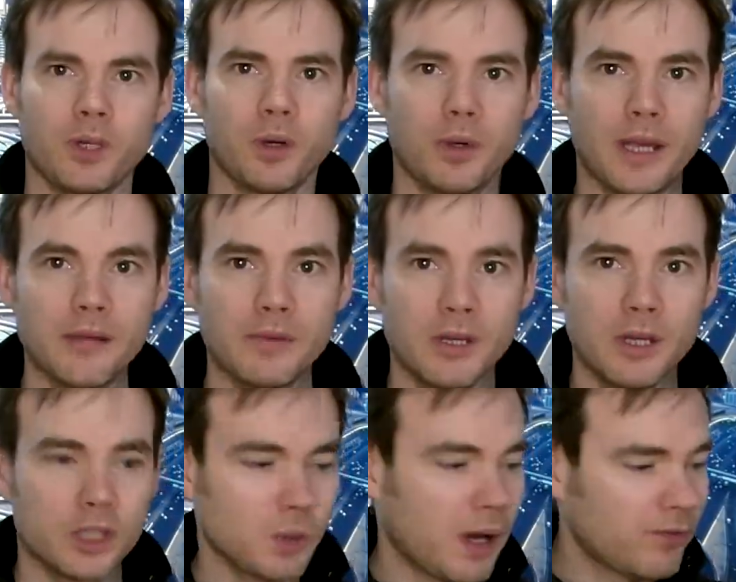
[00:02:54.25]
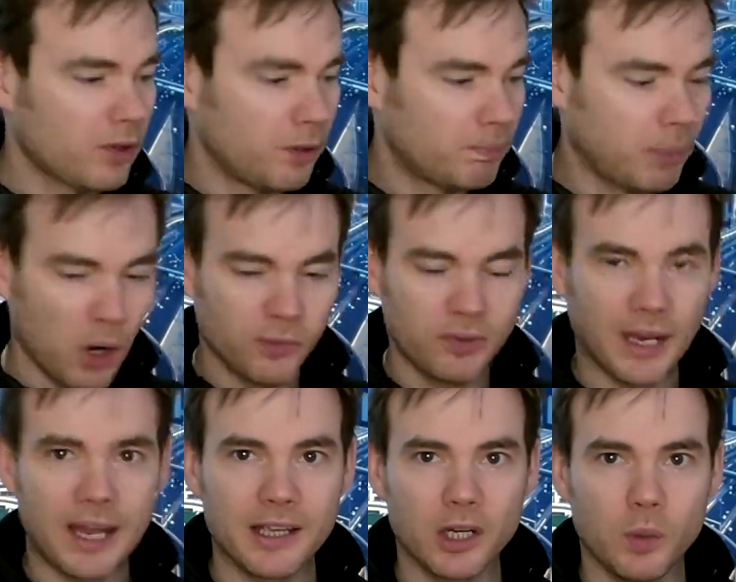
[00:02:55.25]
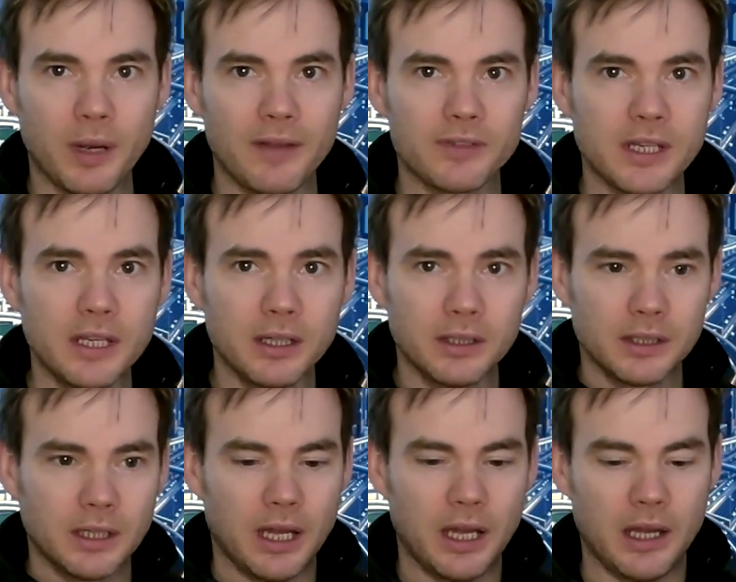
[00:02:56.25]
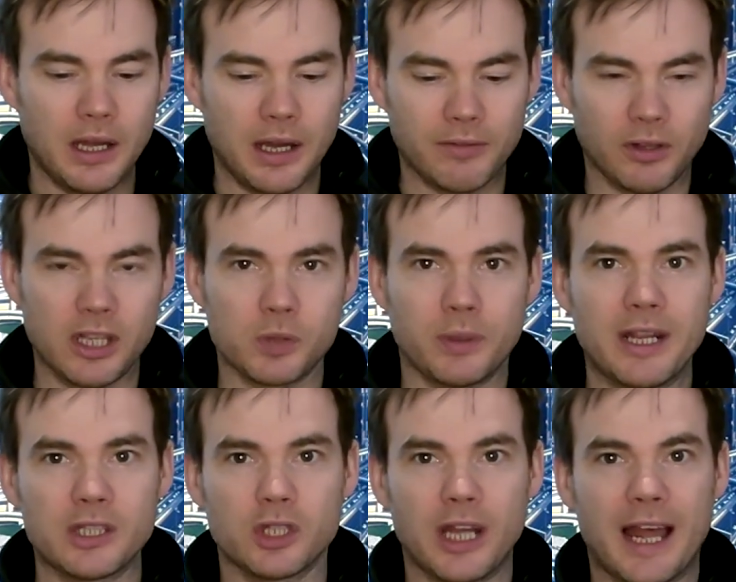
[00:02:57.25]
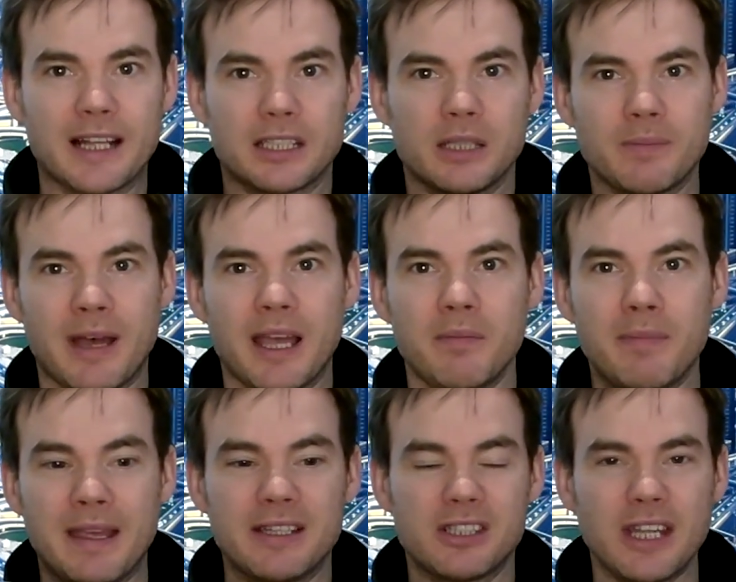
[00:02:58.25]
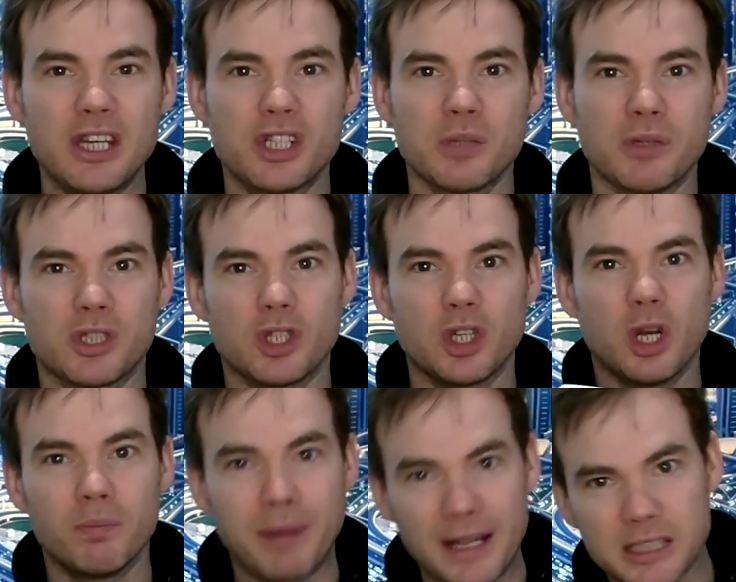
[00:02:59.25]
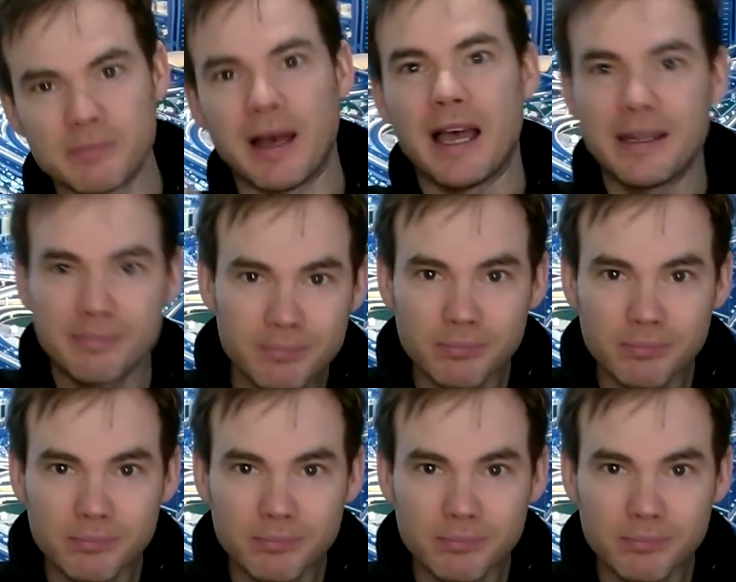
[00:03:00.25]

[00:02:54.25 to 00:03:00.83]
Okay, so I've got both the Ligowaves here. I've got this one is going to act as my main station, which is going to go back to my